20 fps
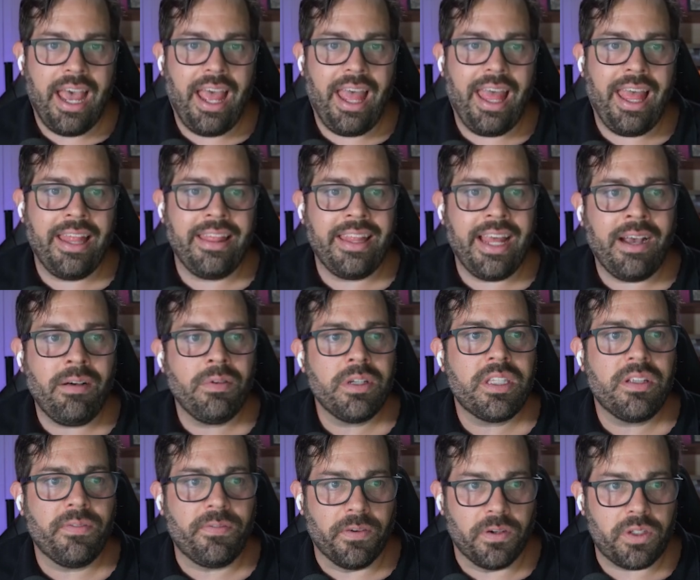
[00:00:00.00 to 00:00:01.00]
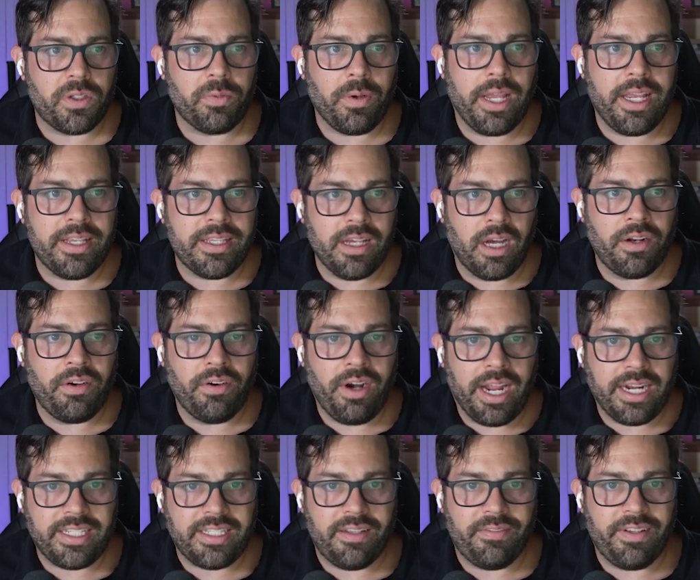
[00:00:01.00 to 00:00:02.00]
And that was the first way, is under
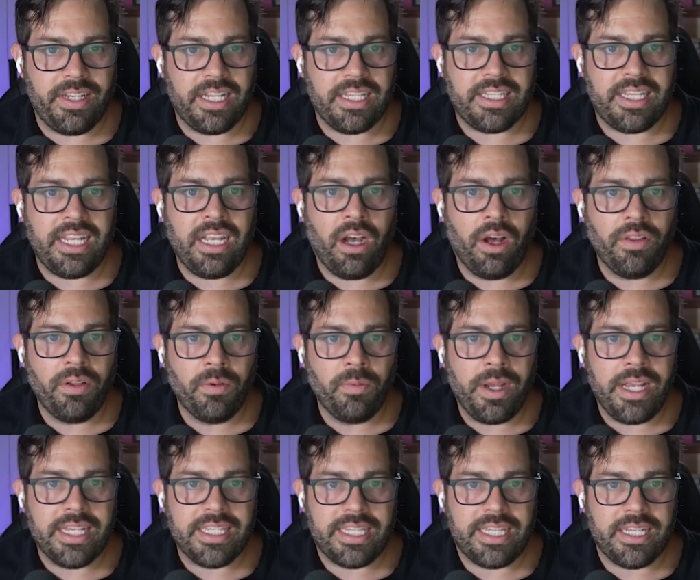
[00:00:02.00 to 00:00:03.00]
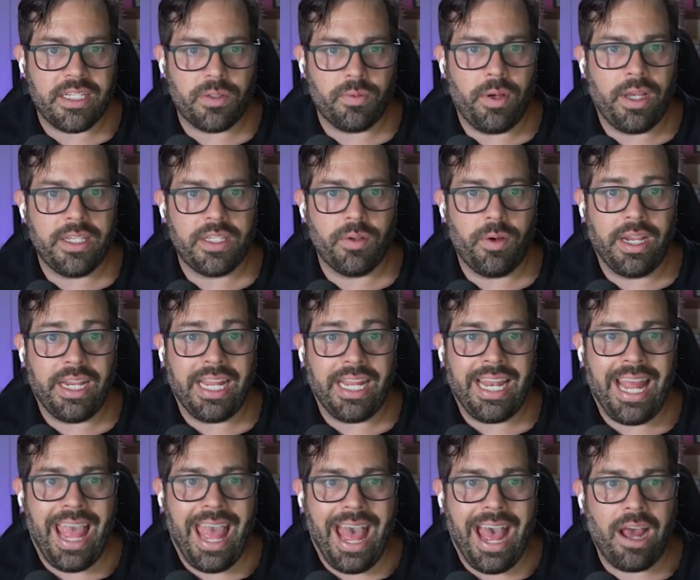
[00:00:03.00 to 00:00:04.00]
activities. The other way is this way. So I can
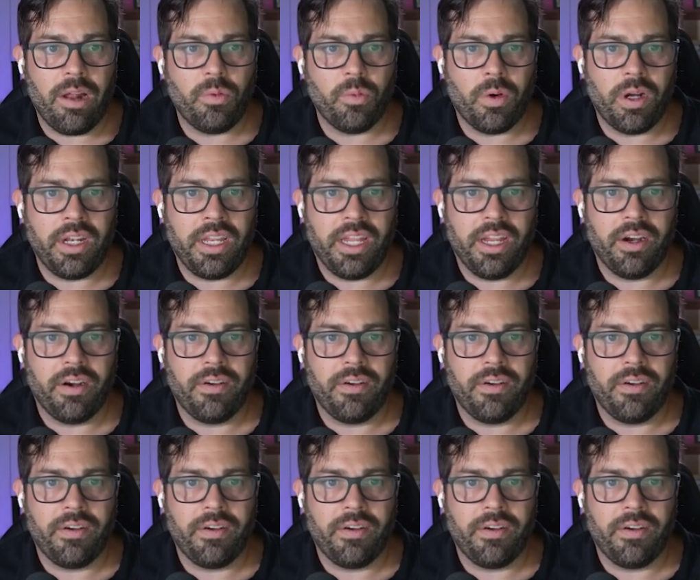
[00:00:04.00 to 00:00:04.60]
add one here.